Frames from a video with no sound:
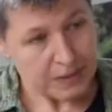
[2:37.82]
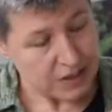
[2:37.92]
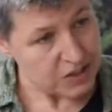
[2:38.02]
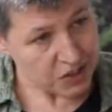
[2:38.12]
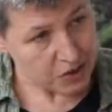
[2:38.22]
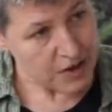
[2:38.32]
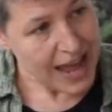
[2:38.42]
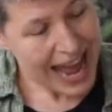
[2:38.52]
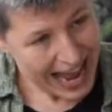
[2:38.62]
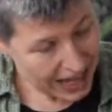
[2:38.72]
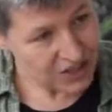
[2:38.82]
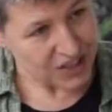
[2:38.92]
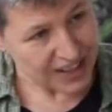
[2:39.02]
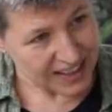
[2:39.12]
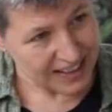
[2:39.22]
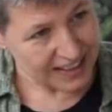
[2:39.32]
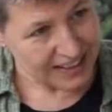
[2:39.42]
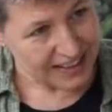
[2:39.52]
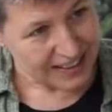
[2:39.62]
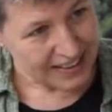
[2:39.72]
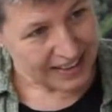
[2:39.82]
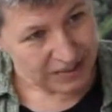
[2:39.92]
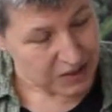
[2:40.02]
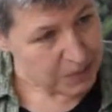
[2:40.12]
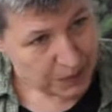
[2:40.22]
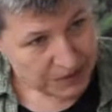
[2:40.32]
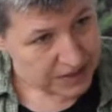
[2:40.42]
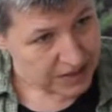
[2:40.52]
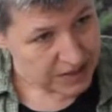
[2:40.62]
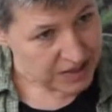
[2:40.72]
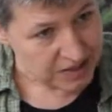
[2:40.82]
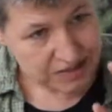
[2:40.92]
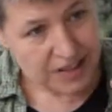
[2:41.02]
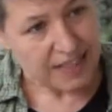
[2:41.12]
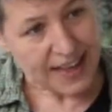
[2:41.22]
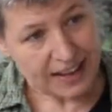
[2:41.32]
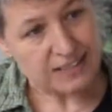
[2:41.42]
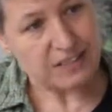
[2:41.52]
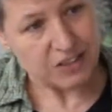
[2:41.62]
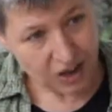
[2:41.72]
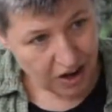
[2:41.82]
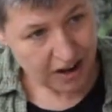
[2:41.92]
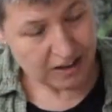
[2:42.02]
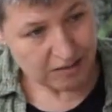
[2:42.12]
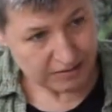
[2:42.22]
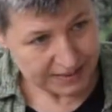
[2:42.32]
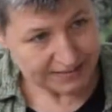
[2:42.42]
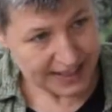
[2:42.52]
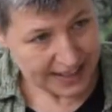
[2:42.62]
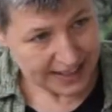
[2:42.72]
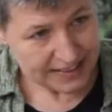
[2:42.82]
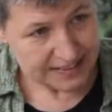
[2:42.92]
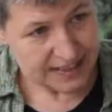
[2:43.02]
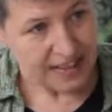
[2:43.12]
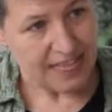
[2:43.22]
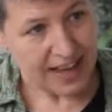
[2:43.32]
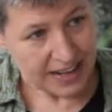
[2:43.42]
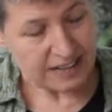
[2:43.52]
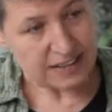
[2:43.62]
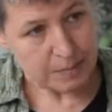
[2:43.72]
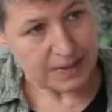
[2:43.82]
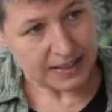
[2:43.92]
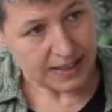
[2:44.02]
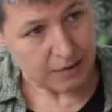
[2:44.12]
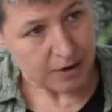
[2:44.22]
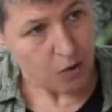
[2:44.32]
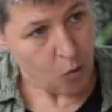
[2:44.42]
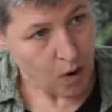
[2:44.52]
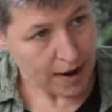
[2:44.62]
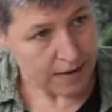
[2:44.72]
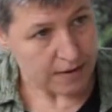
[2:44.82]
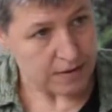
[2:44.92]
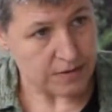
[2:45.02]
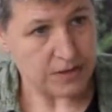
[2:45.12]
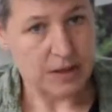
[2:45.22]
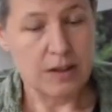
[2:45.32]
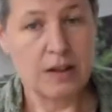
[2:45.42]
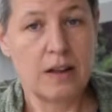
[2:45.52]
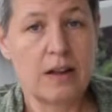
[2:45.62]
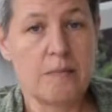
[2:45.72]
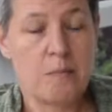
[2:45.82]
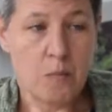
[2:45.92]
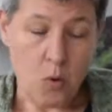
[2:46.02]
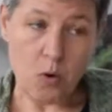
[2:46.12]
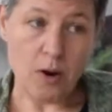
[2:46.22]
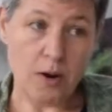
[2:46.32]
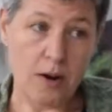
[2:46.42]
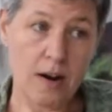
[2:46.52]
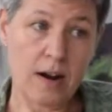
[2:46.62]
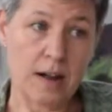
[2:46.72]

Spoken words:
So hatching in response to these cues, that's not a reflex. That is something that requires more